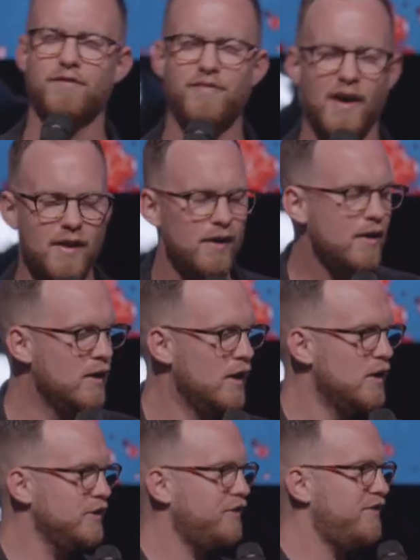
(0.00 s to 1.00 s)
Father,
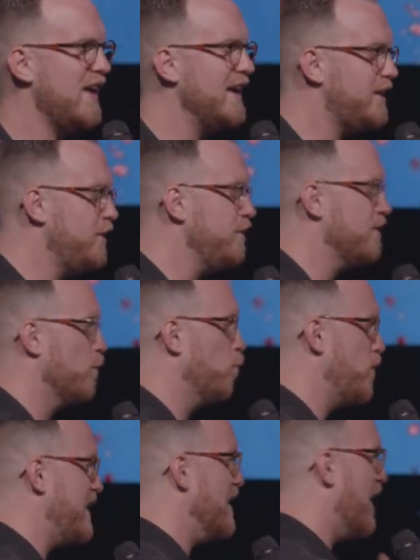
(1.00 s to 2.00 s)
just thank you that
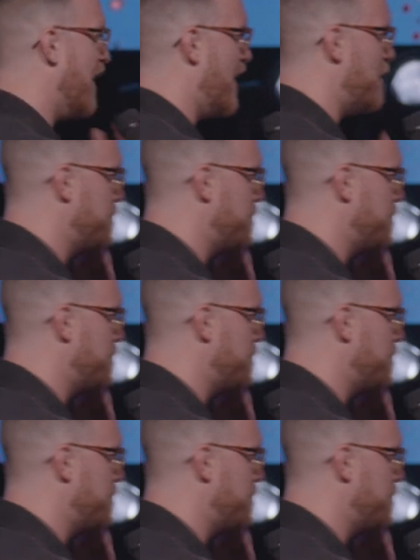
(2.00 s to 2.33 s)
we are